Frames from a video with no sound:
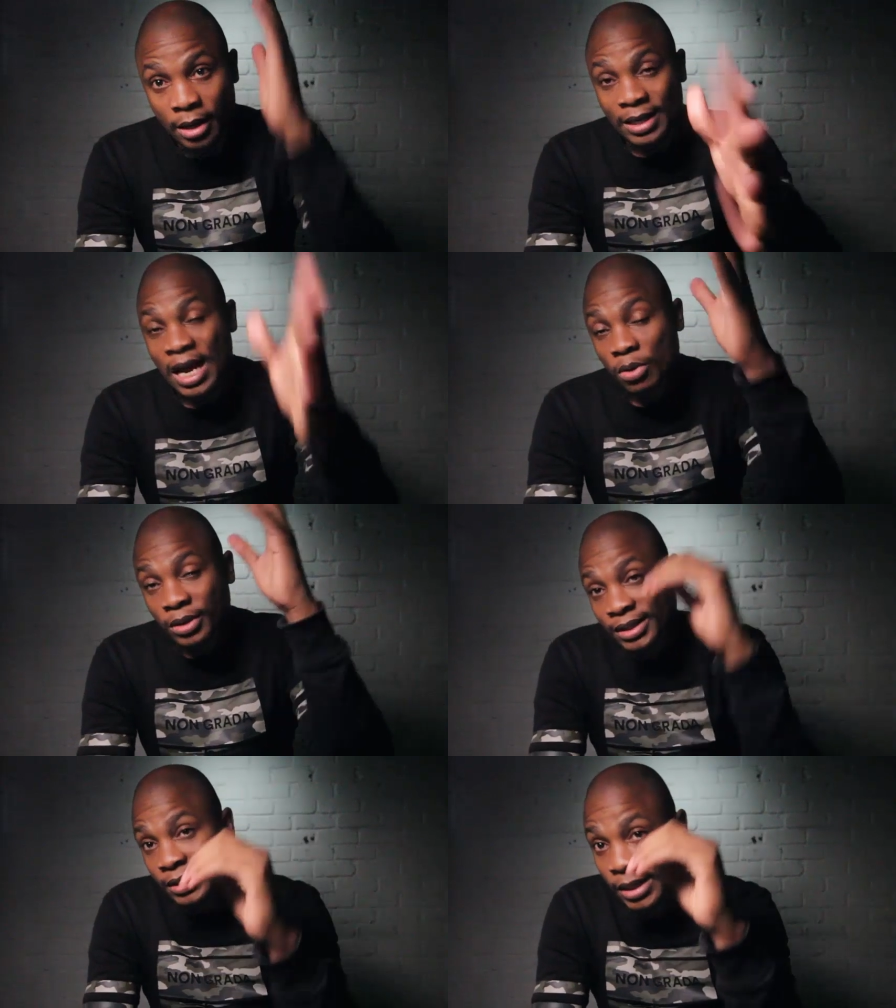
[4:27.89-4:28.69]
Now,
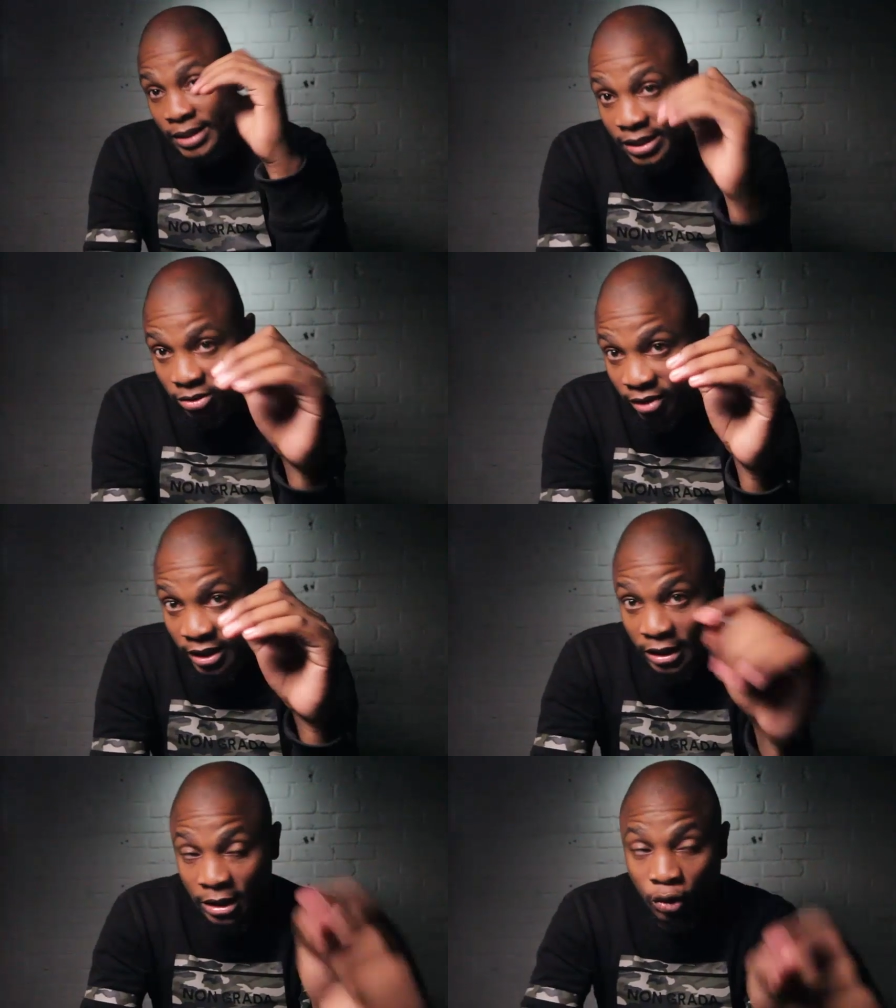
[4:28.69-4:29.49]
this takes us
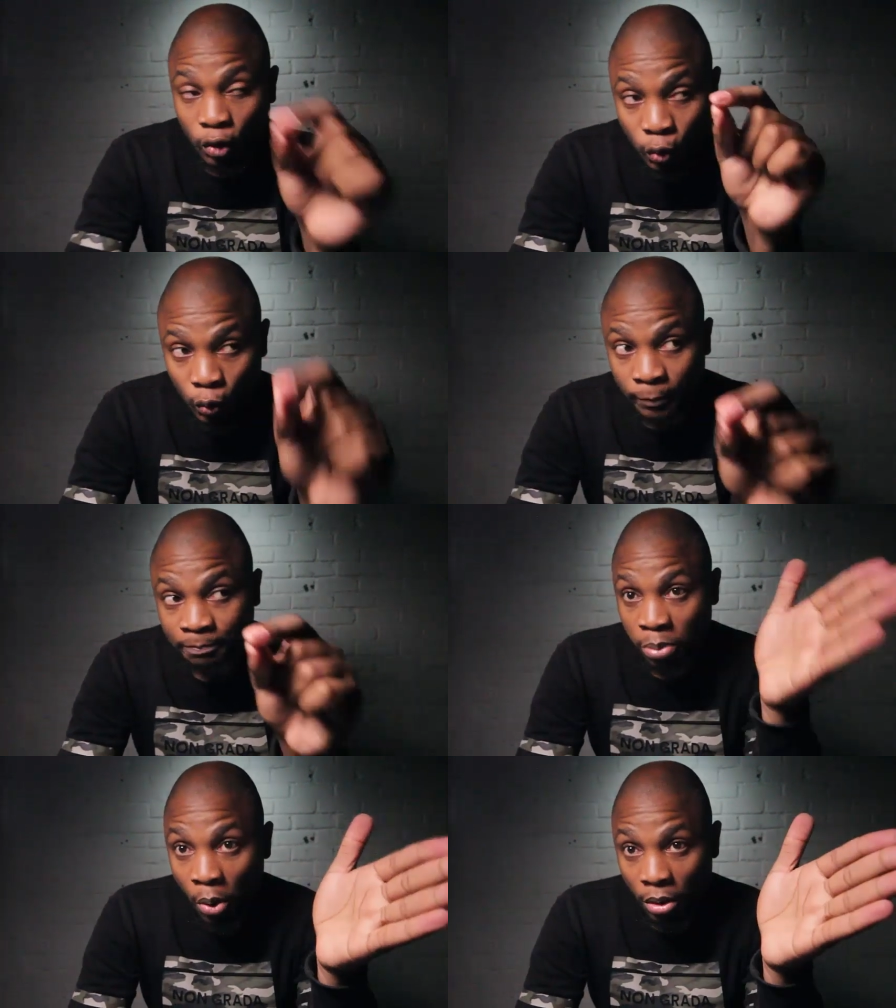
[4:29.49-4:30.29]
straight
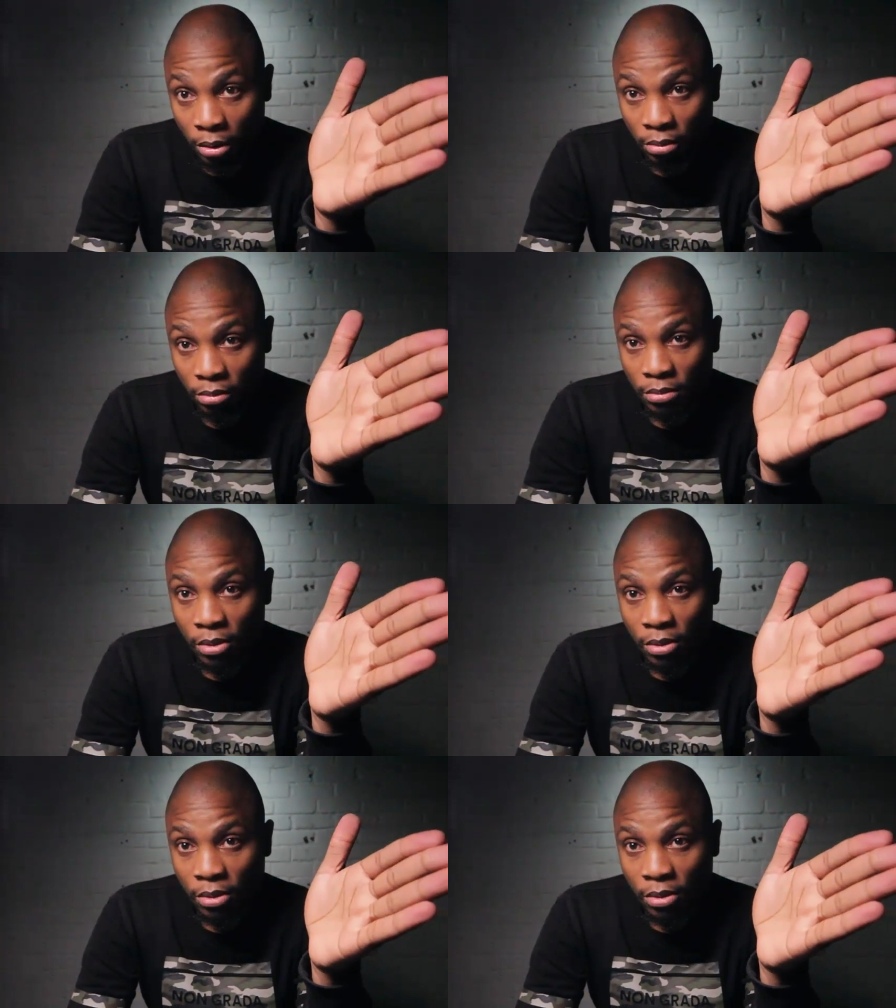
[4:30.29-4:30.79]
into Paul